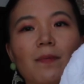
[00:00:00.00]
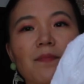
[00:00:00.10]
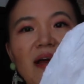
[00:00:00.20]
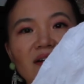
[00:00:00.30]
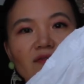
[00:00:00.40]
but
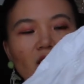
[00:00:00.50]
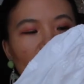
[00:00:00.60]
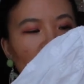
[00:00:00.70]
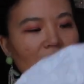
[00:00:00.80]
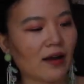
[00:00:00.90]
made of
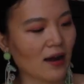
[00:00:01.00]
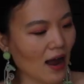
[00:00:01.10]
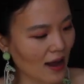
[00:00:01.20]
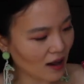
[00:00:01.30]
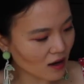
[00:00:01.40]
cotton,
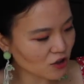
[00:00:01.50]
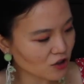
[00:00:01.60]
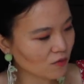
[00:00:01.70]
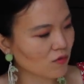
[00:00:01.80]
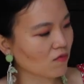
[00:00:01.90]
I
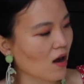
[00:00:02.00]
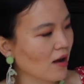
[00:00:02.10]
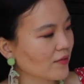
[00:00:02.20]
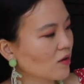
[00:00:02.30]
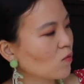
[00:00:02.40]
actually would
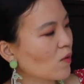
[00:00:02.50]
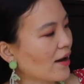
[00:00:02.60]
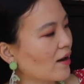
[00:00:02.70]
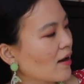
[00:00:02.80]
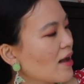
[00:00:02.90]
rather
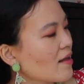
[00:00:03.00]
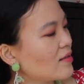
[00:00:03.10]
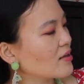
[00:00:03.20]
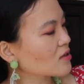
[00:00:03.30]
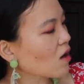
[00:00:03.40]
wear
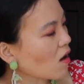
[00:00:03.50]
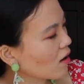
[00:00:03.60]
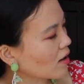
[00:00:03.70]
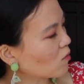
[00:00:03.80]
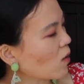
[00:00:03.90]
this
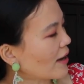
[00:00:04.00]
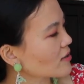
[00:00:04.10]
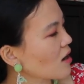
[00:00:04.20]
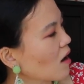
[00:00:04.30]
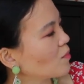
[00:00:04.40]
cotton
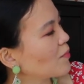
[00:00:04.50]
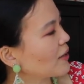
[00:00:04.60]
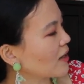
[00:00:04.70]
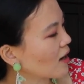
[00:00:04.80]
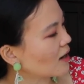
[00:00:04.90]
white top
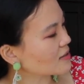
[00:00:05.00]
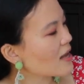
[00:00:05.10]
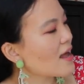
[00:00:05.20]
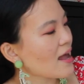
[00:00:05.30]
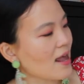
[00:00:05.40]

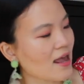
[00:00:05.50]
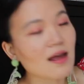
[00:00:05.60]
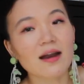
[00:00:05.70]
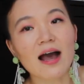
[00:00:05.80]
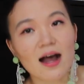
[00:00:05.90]
because
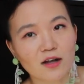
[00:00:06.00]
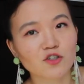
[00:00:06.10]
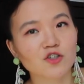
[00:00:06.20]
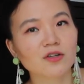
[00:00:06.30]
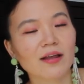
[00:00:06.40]
it
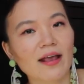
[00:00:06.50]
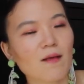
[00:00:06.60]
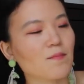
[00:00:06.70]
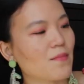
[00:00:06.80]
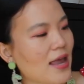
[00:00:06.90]

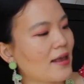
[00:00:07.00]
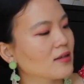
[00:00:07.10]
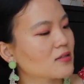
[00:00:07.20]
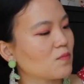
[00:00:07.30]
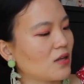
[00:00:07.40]
actually
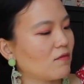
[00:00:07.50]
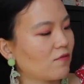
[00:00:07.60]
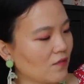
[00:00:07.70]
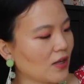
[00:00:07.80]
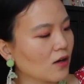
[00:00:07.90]
makes me
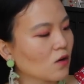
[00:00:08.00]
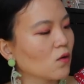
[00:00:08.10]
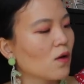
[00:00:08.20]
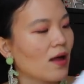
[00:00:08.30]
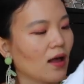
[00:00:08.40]

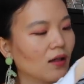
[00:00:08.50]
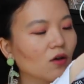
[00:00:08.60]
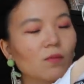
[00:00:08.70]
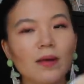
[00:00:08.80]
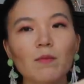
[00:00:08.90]
feel a
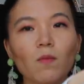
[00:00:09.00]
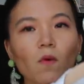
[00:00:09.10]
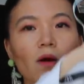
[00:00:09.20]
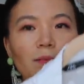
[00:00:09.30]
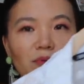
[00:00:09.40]
little bit
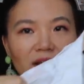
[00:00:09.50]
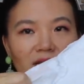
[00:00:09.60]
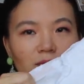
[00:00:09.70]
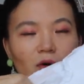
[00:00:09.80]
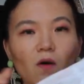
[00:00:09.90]
more
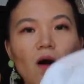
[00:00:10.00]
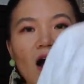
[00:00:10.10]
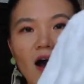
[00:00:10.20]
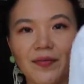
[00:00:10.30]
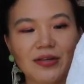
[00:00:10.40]

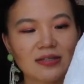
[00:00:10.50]
breathable on the